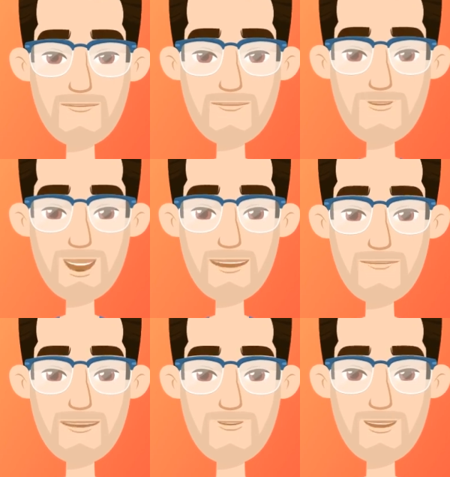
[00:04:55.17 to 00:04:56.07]

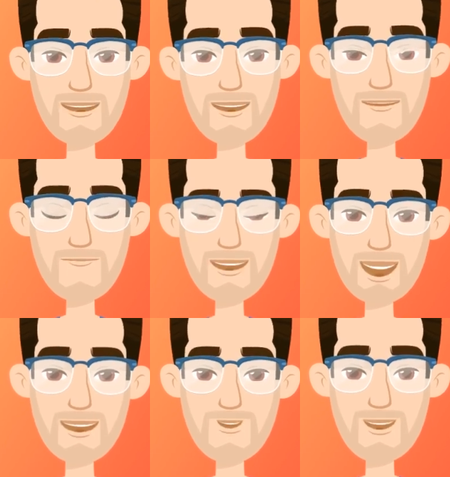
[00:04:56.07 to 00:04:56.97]
grasping renal
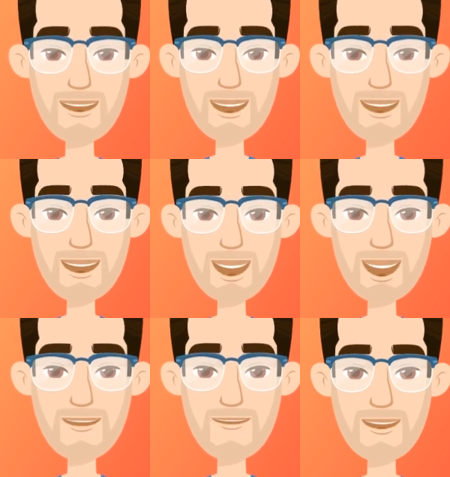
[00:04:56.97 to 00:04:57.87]
embryology and
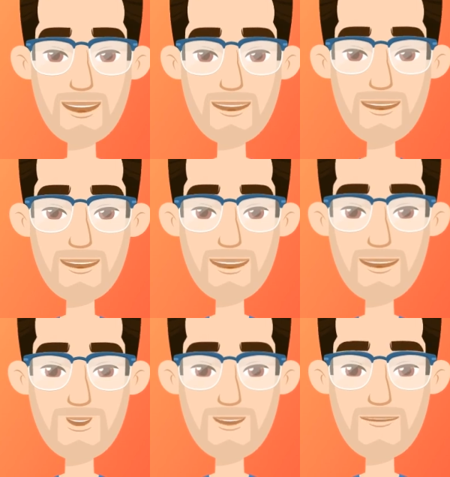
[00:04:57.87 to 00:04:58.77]
anatomy is
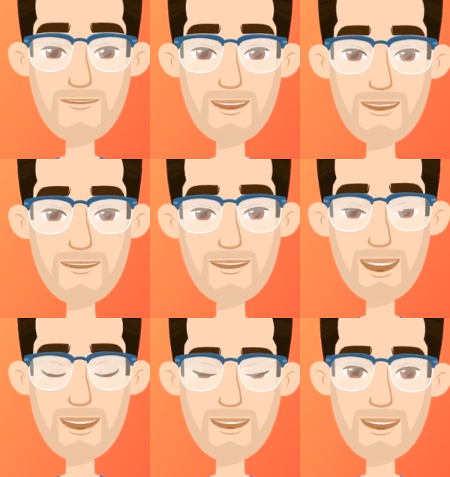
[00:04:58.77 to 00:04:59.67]
essential for
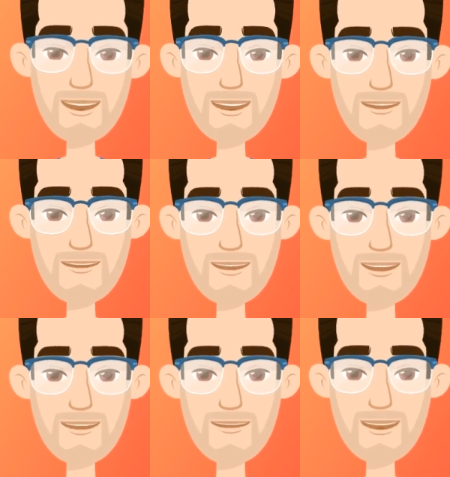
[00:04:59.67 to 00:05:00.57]
understanding kidney
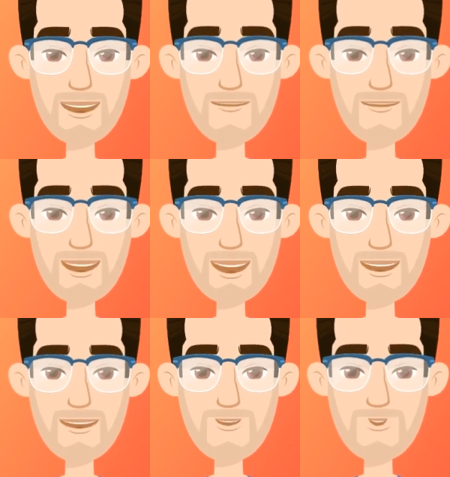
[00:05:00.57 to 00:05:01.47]
functions and
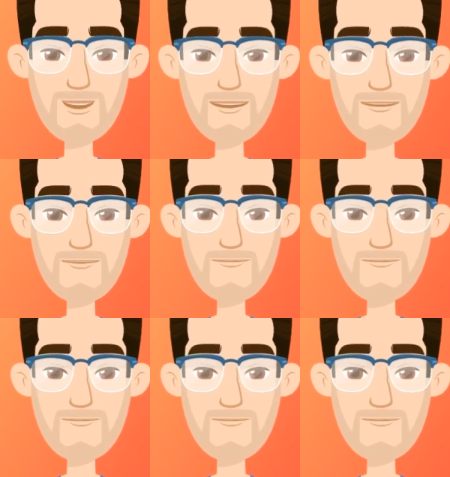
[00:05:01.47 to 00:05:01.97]
related disorders.